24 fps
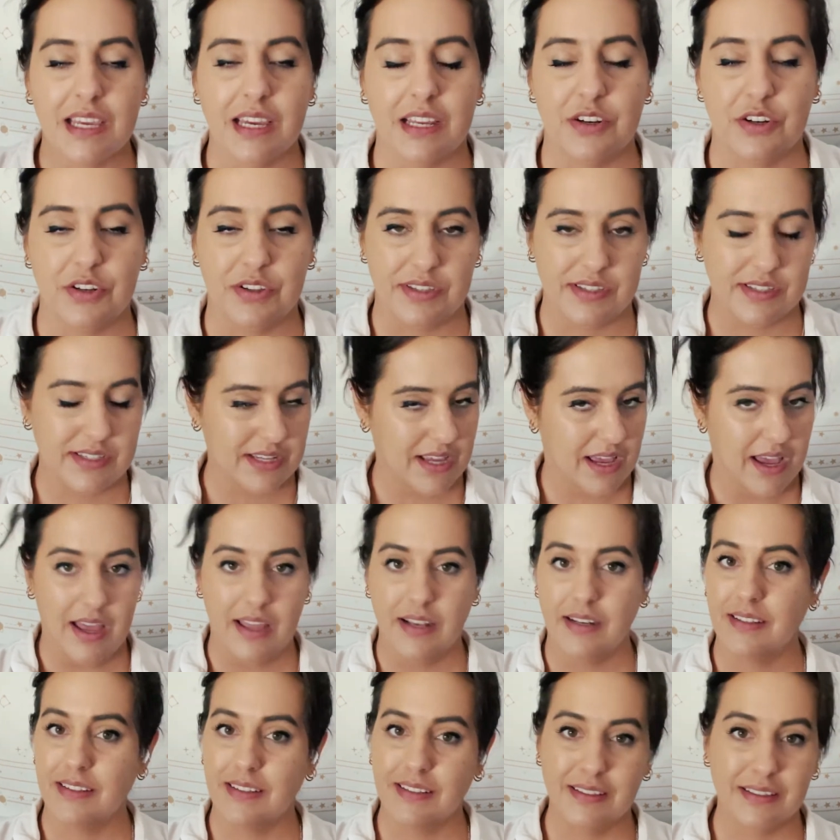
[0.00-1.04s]
under the
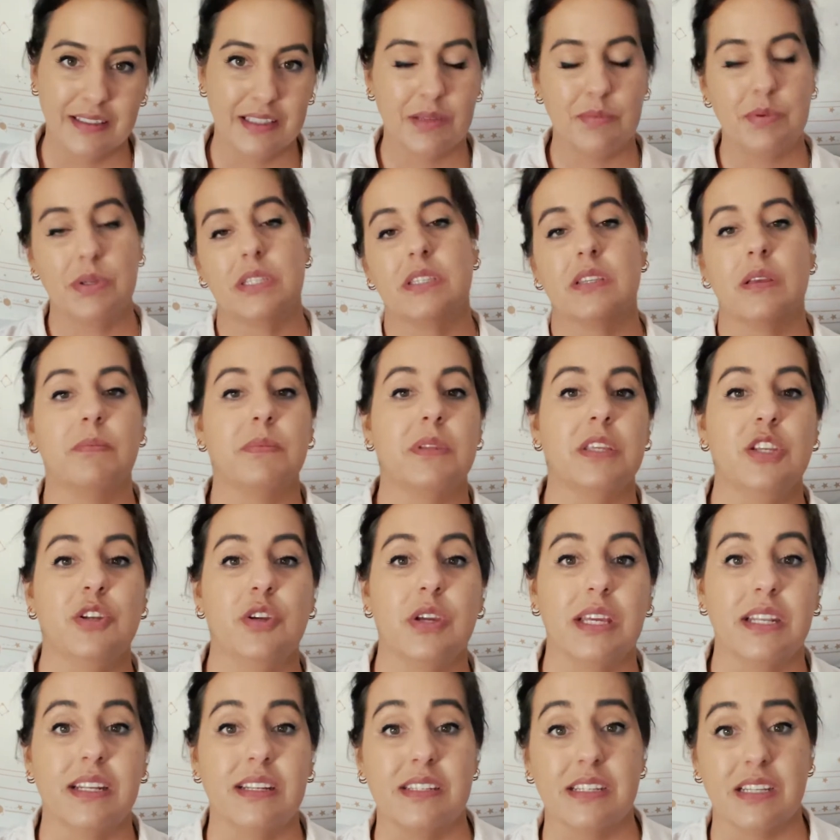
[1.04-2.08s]
sun could be something you
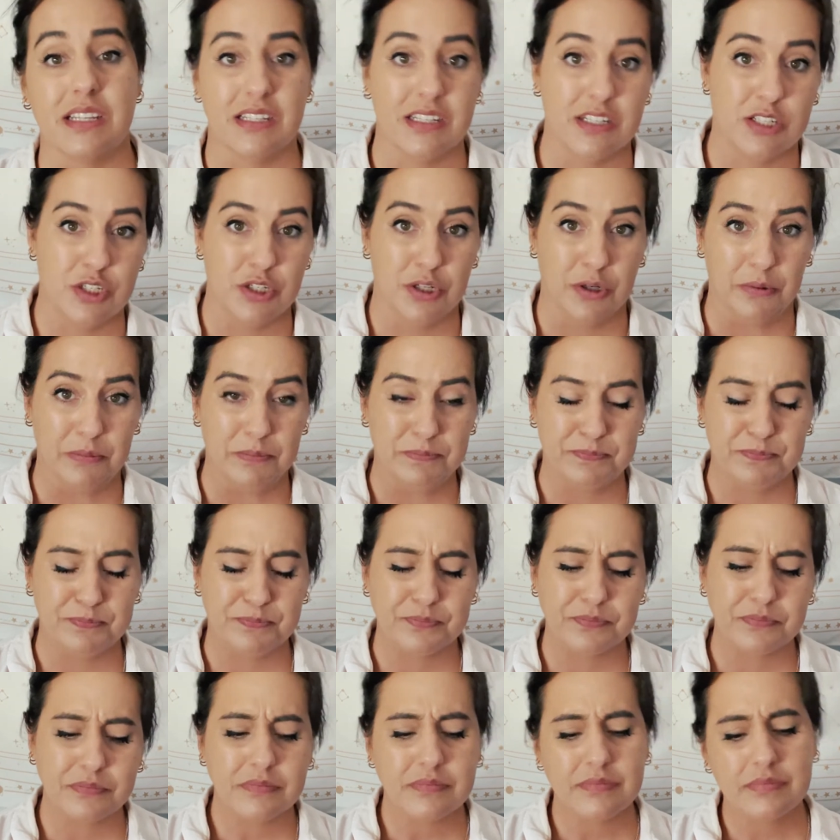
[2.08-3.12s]
get addicted to.
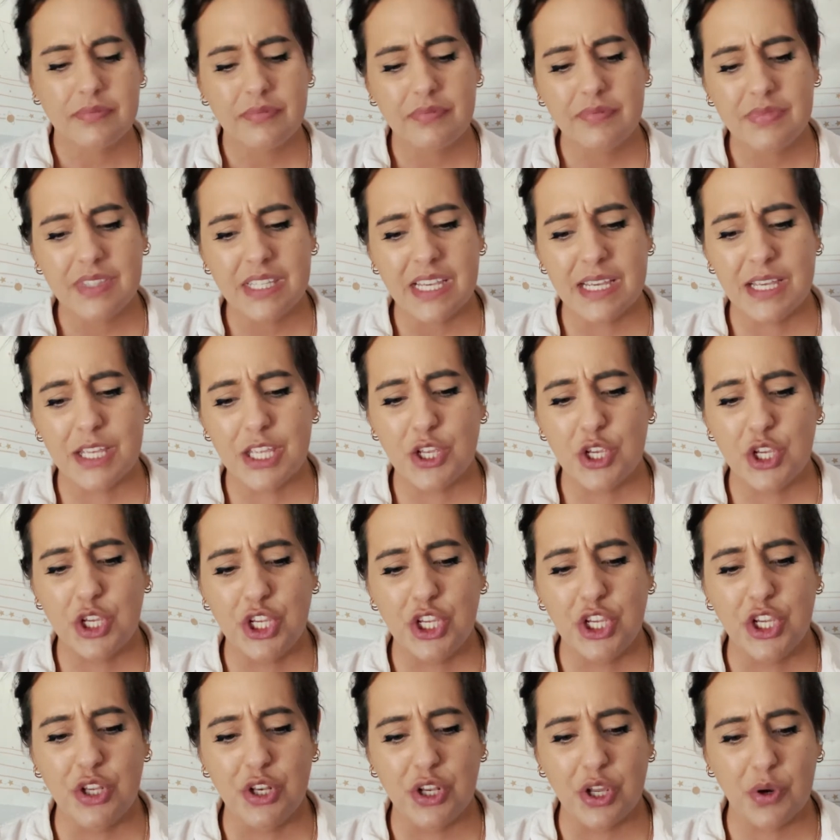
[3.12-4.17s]

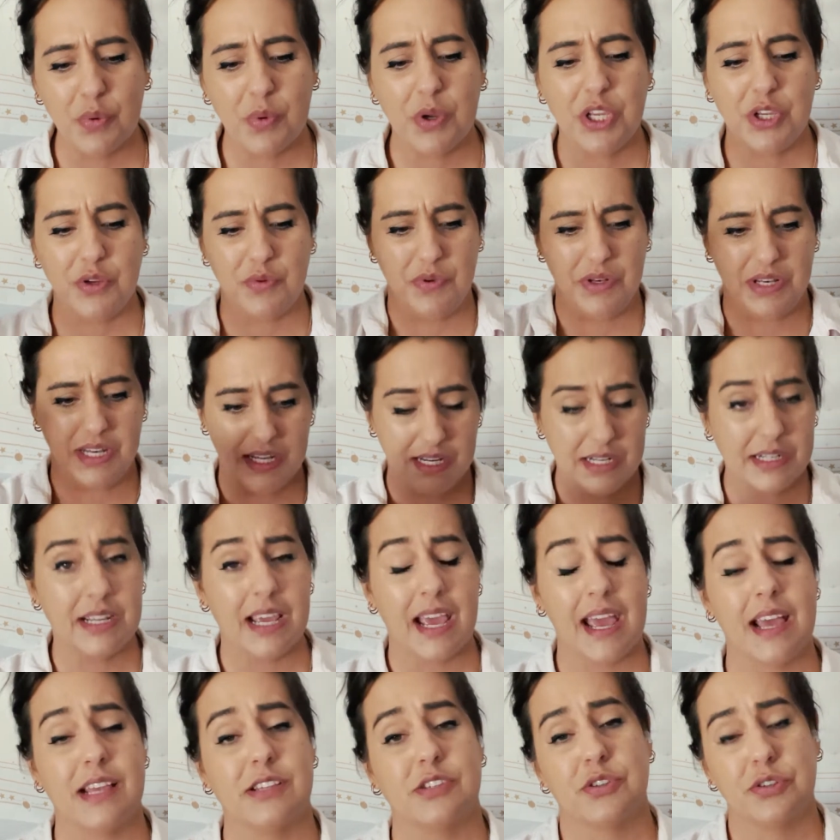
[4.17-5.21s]
You know what you need to
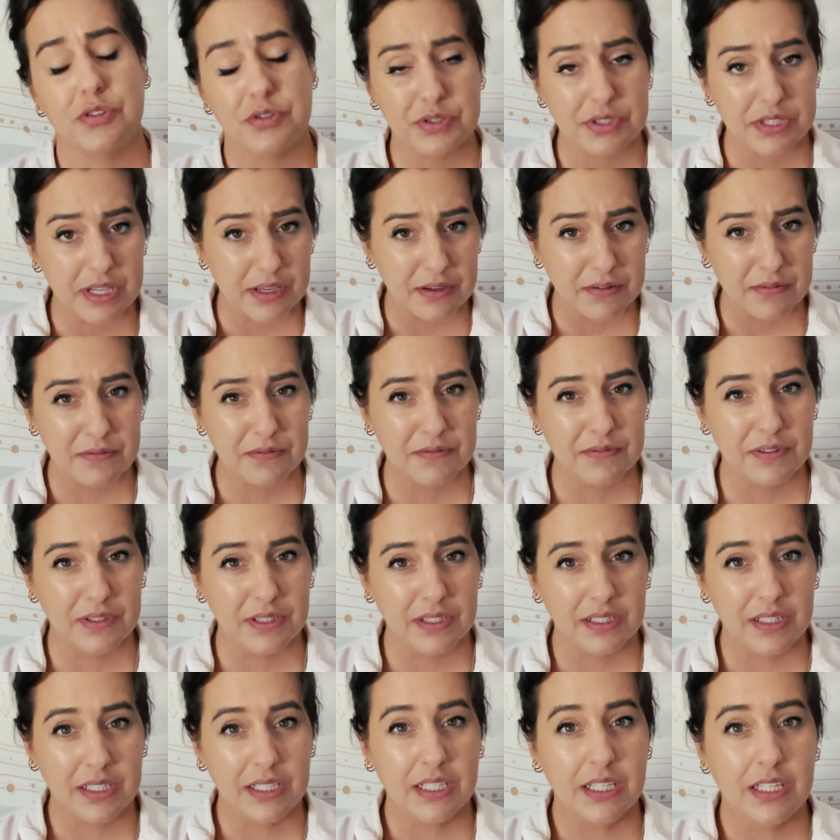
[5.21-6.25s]
ask yourself?
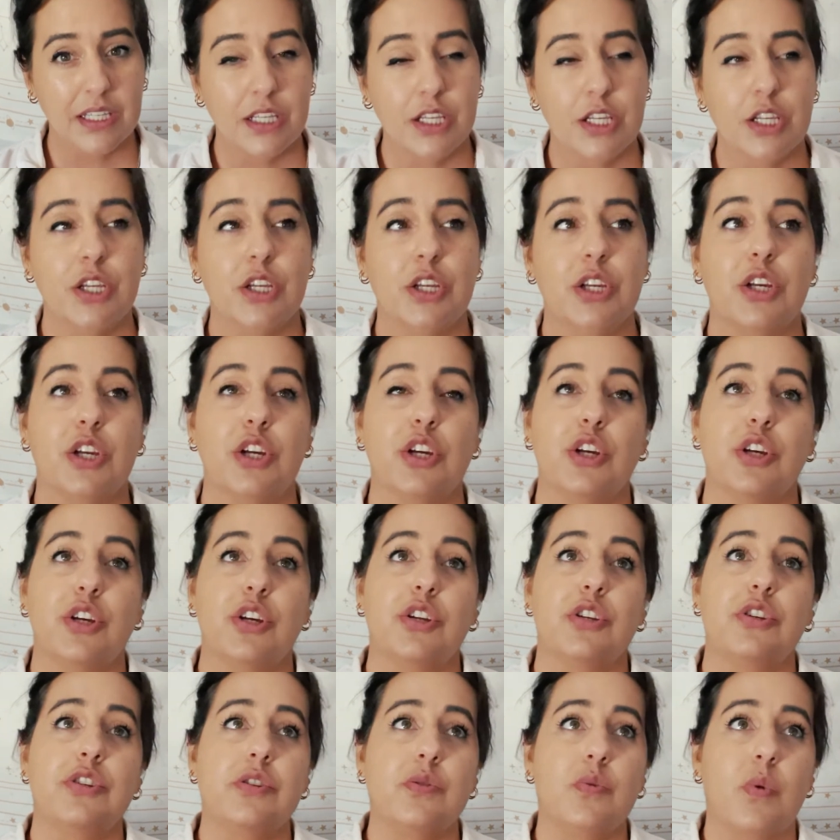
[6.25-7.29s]

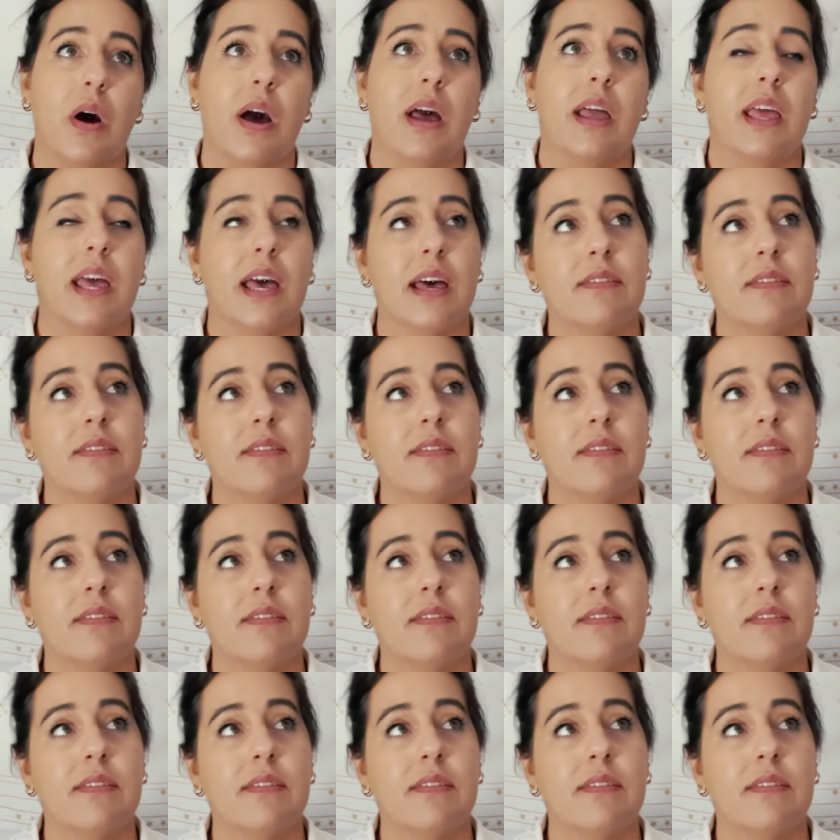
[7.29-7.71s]
Do I have